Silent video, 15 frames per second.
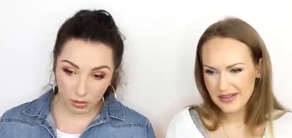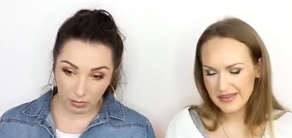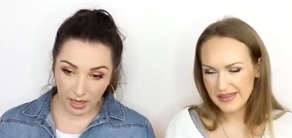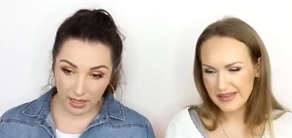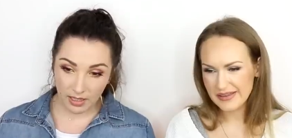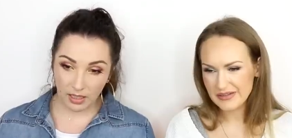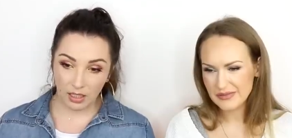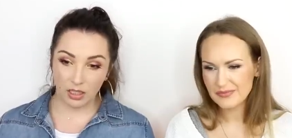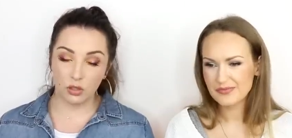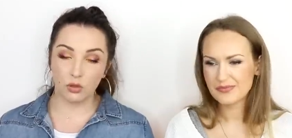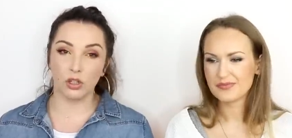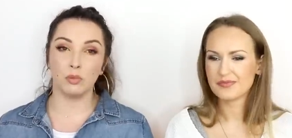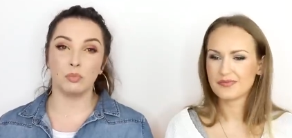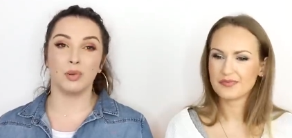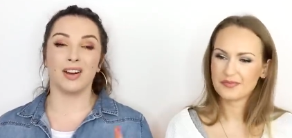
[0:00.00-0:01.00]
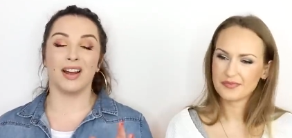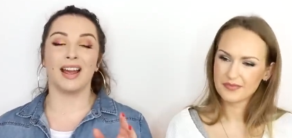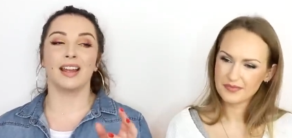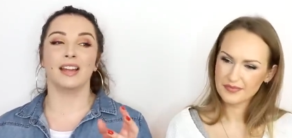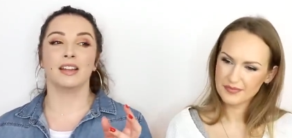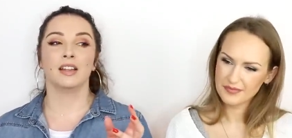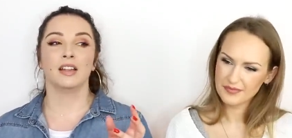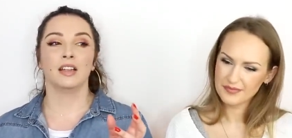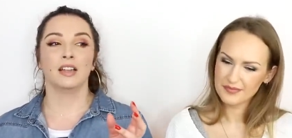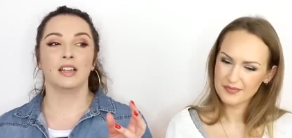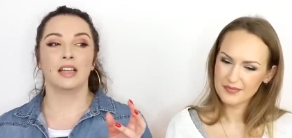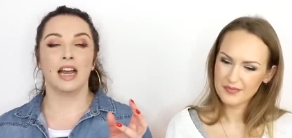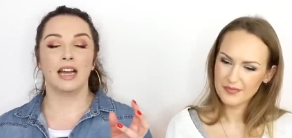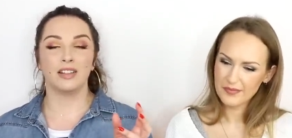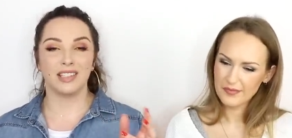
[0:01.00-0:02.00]
Speaker 1: the racing industry, but I
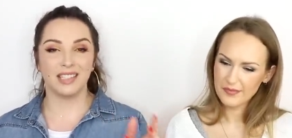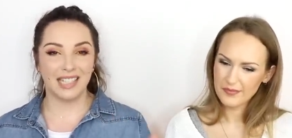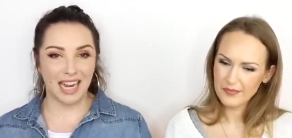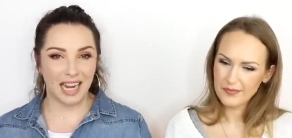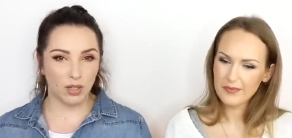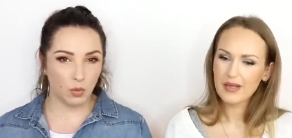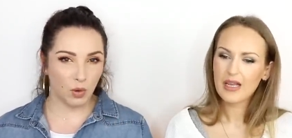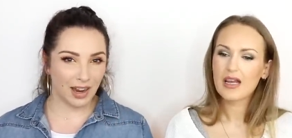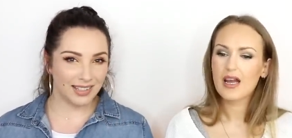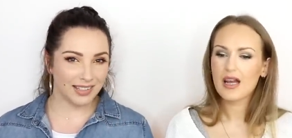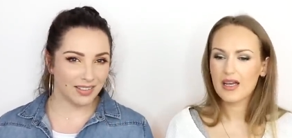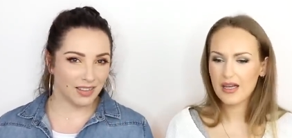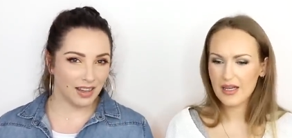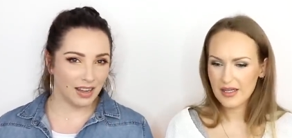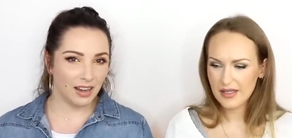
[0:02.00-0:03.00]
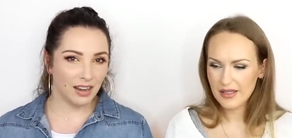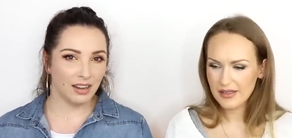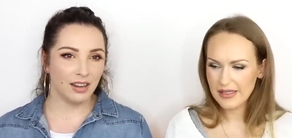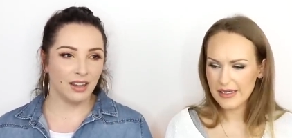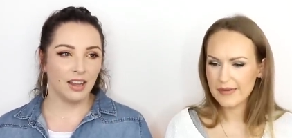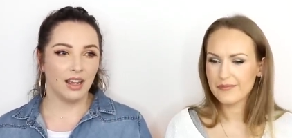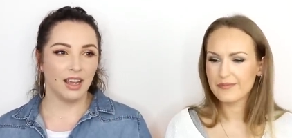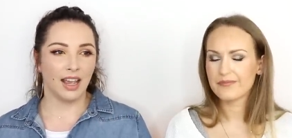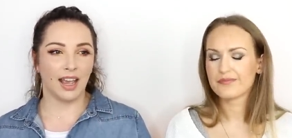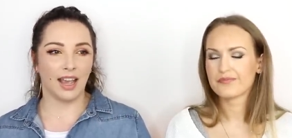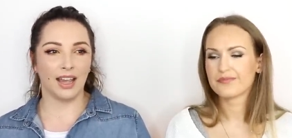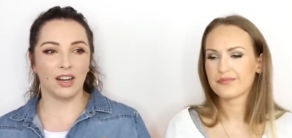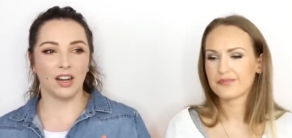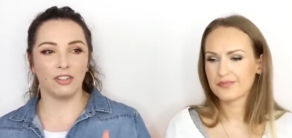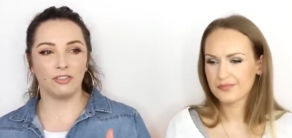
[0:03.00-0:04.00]
understand why it's there. Yeah.
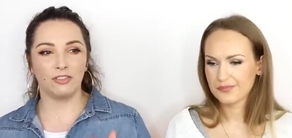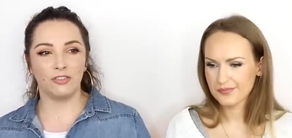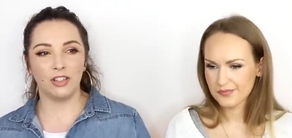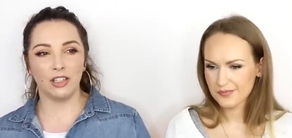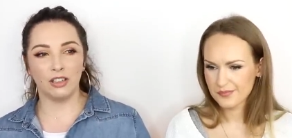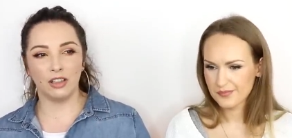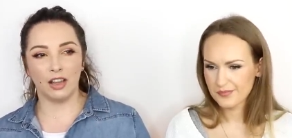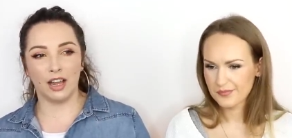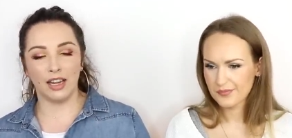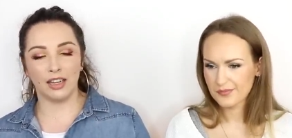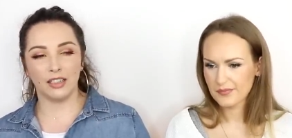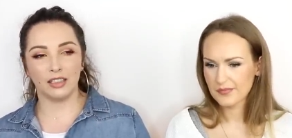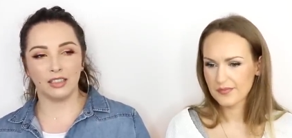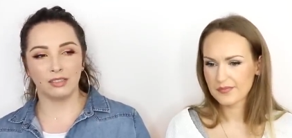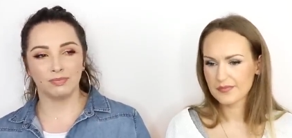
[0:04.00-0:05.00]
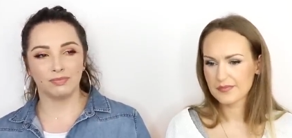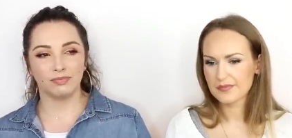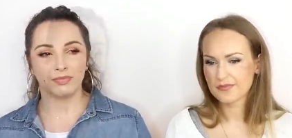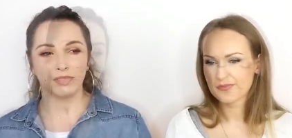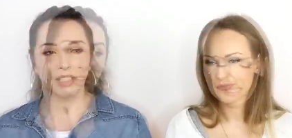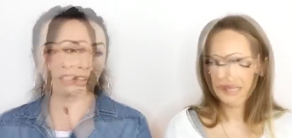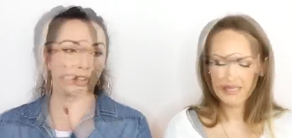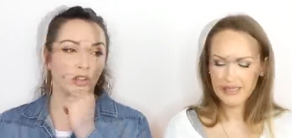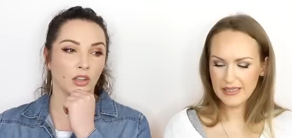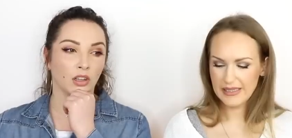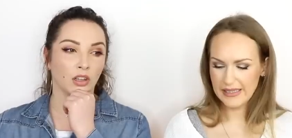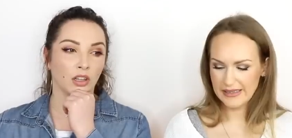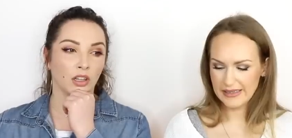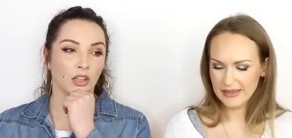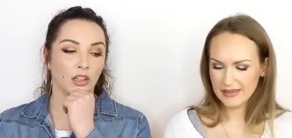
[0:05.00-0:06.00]
And I feel like...
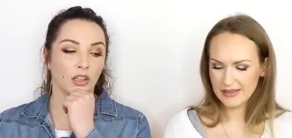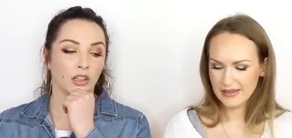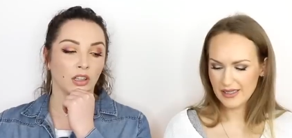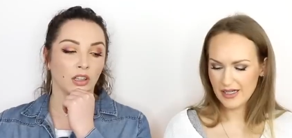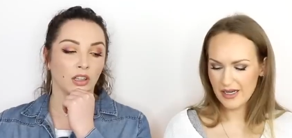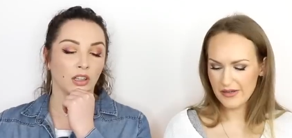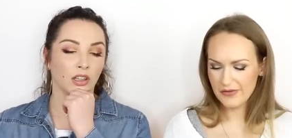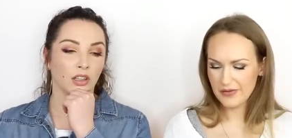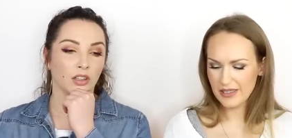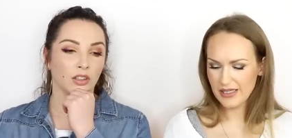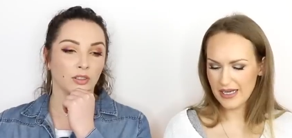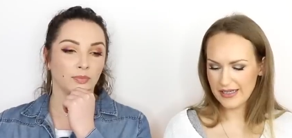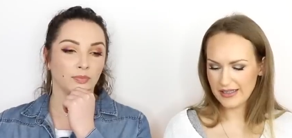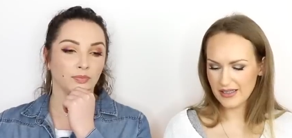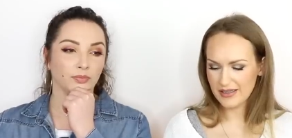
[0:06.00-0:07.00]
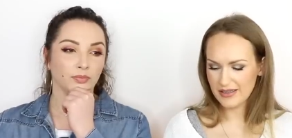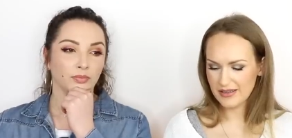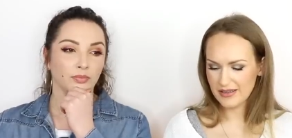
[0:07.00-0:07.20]
Speaker 2: Yeah. I feel like...